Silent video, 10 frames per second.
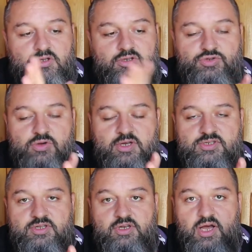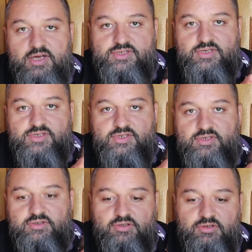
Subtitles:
This one has the light sensor,